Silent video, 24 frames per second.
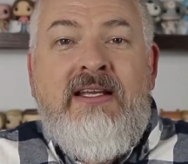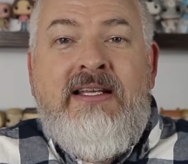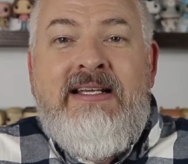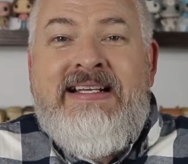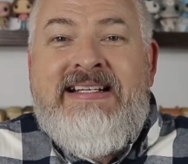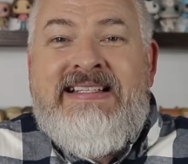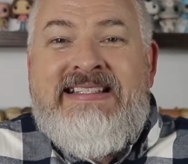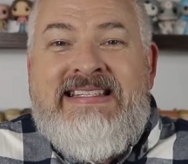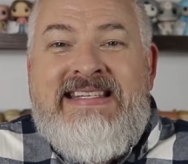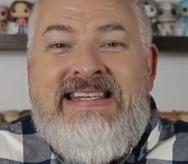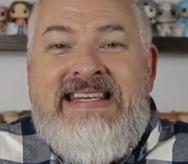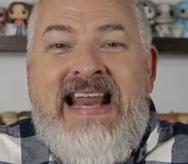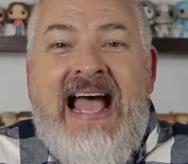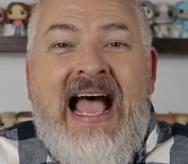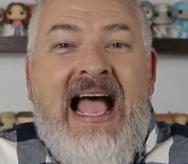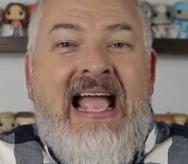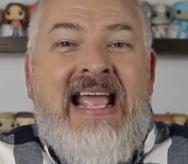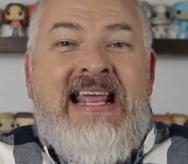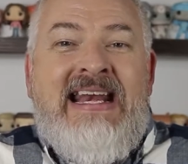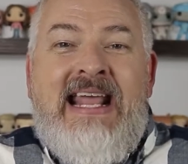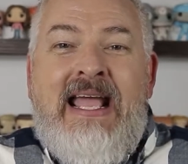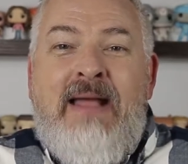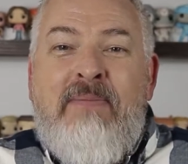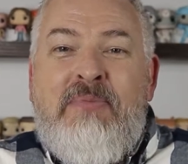It's
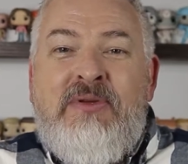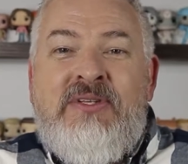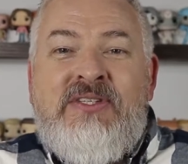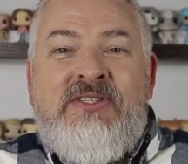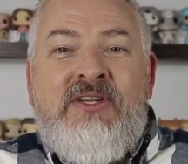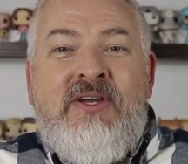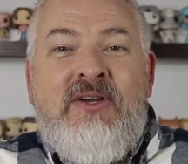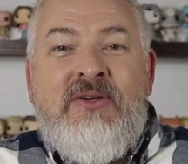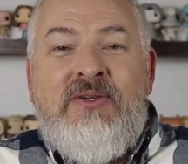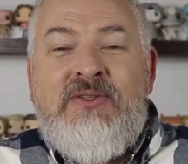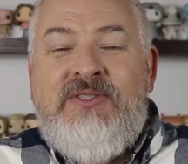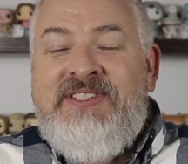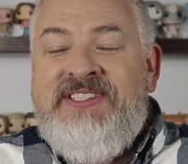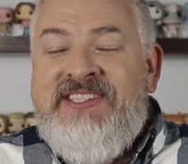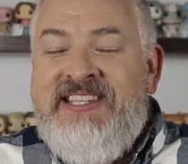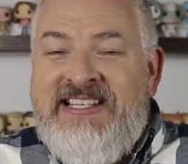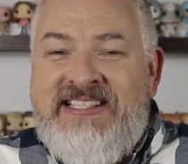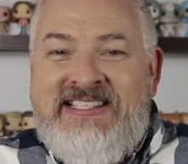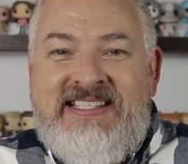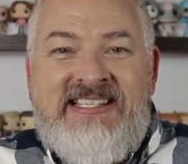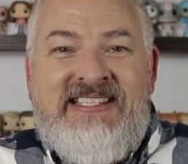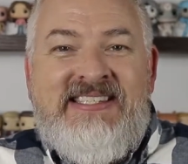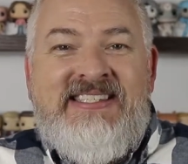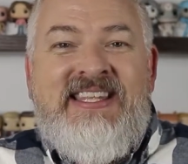9 episodes.
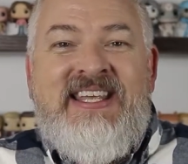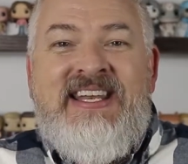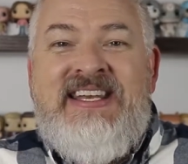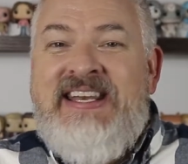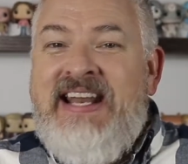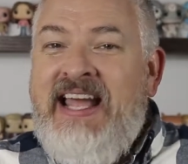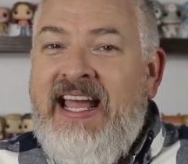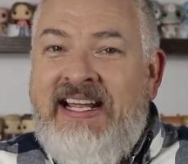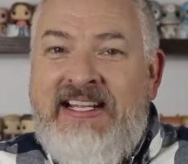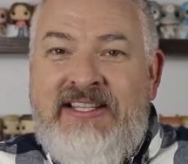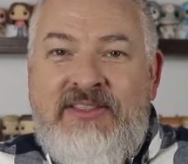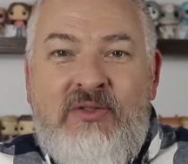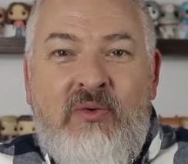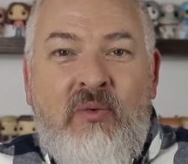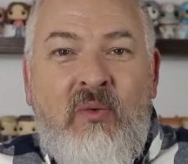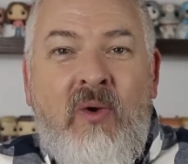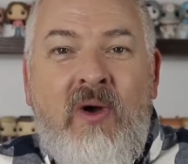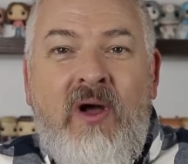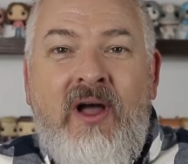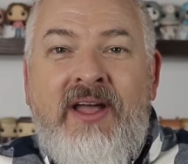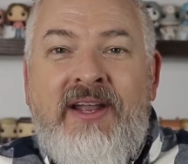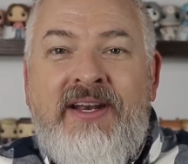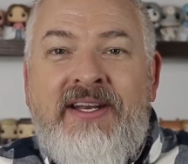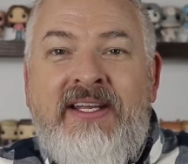This is the 9th
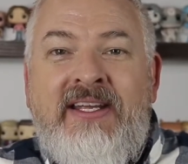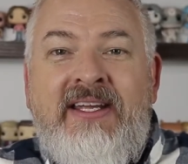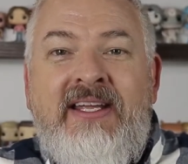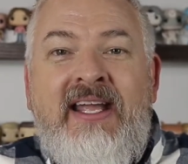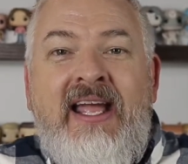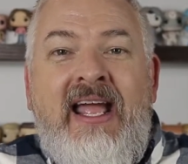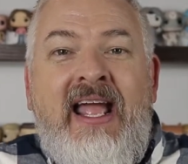one.